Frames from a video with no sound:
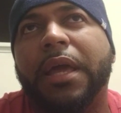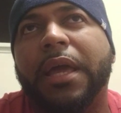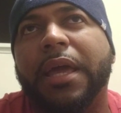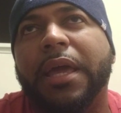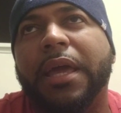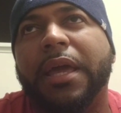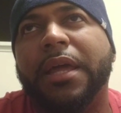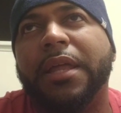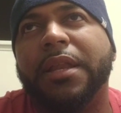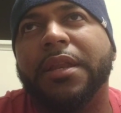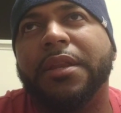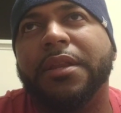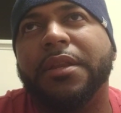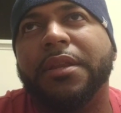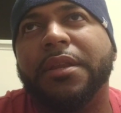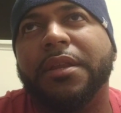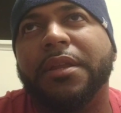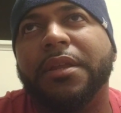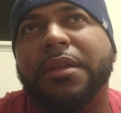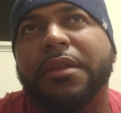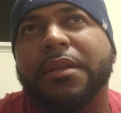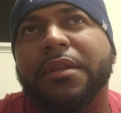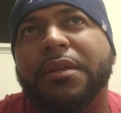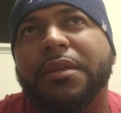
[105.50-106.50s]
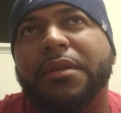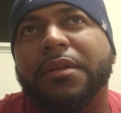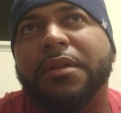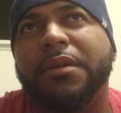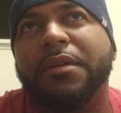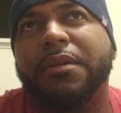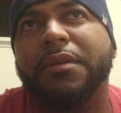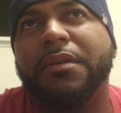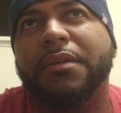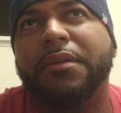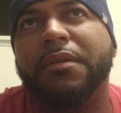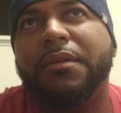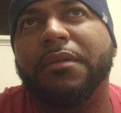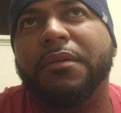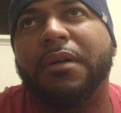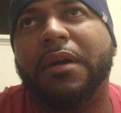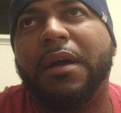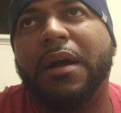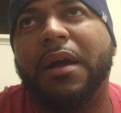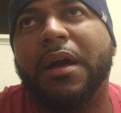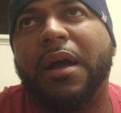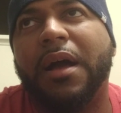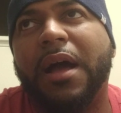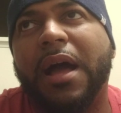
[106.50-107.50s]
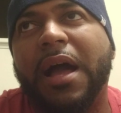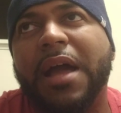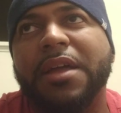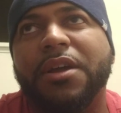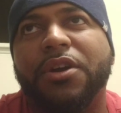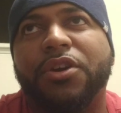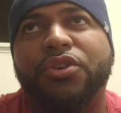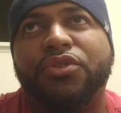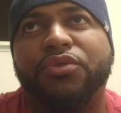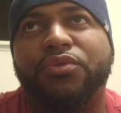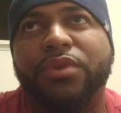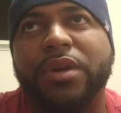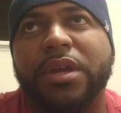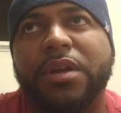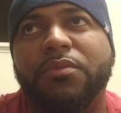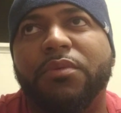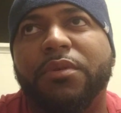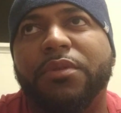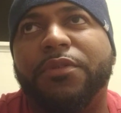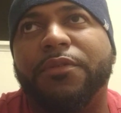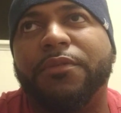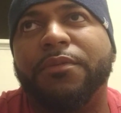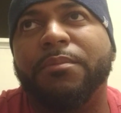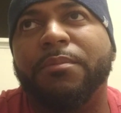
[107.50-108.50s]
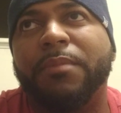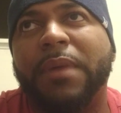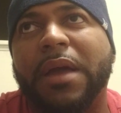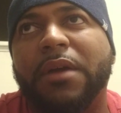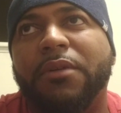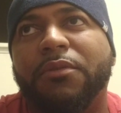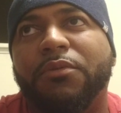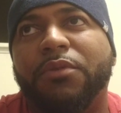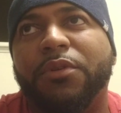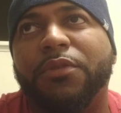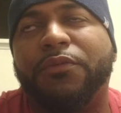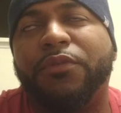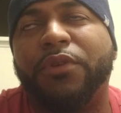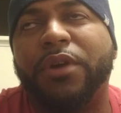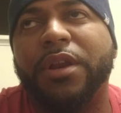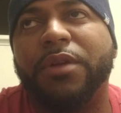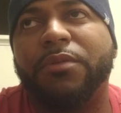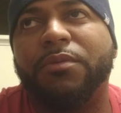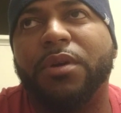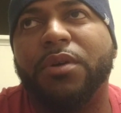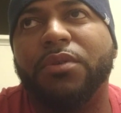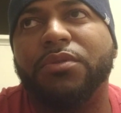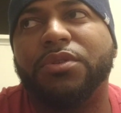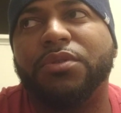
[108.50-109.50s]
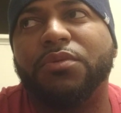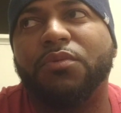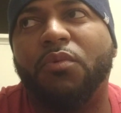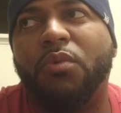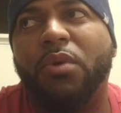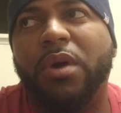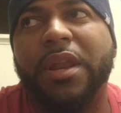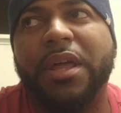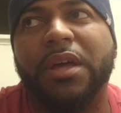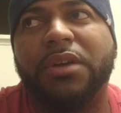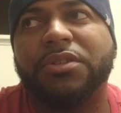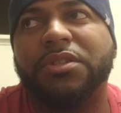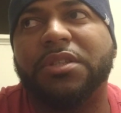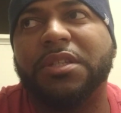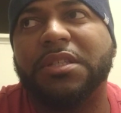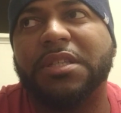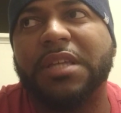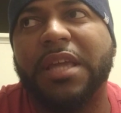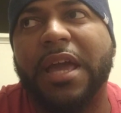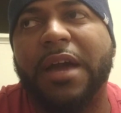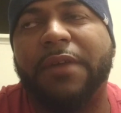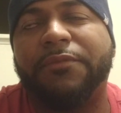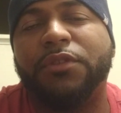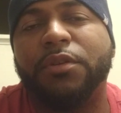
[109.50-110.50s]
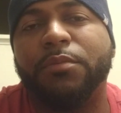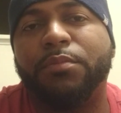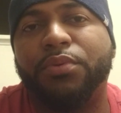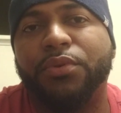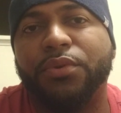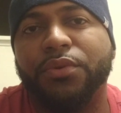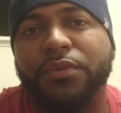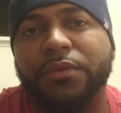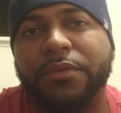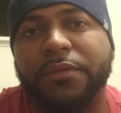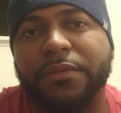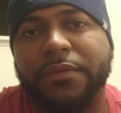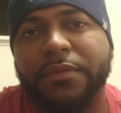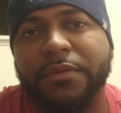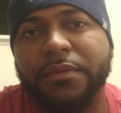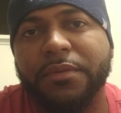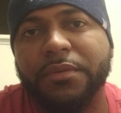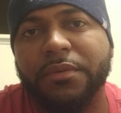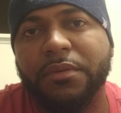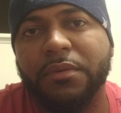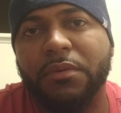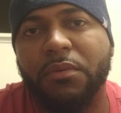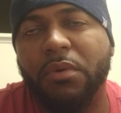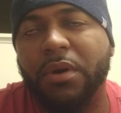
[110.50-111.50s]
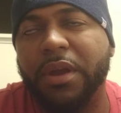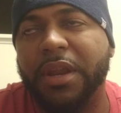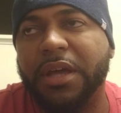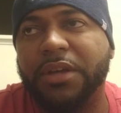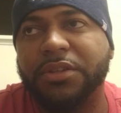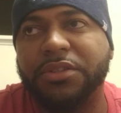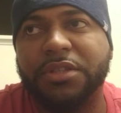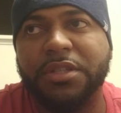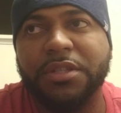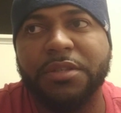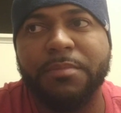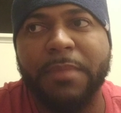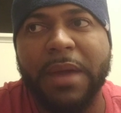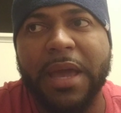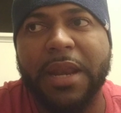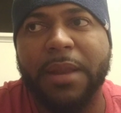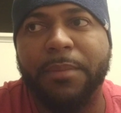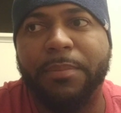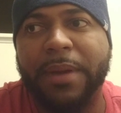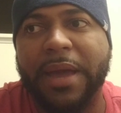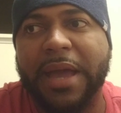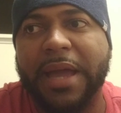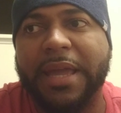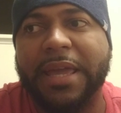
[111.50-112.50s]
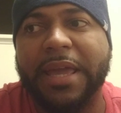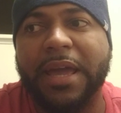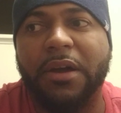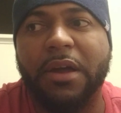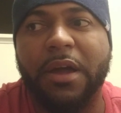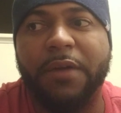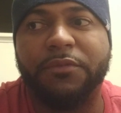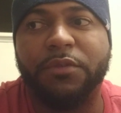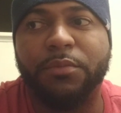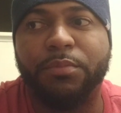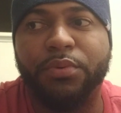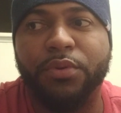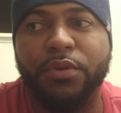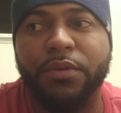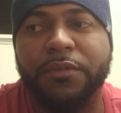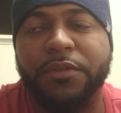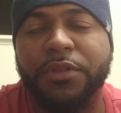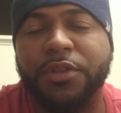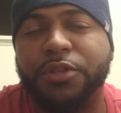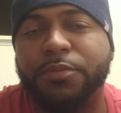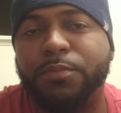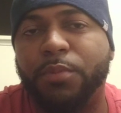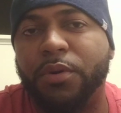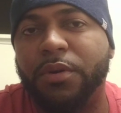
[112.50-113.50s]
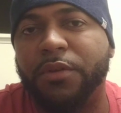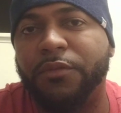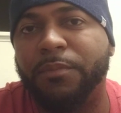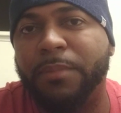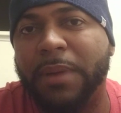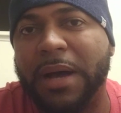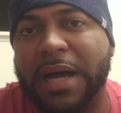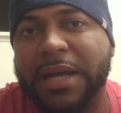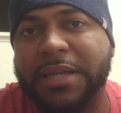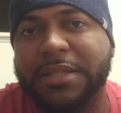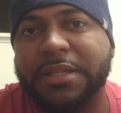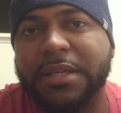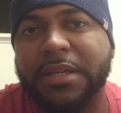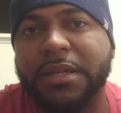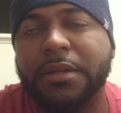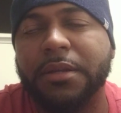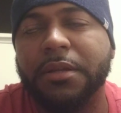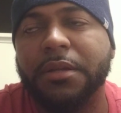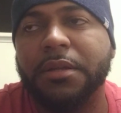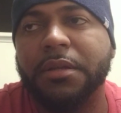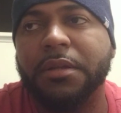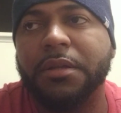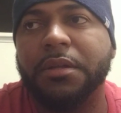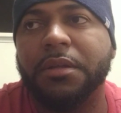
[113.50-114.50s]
And I agree with with Freddie Roach. What else does he have to prove? What else does Manny Pacquiao have to prove in the sport of boxing?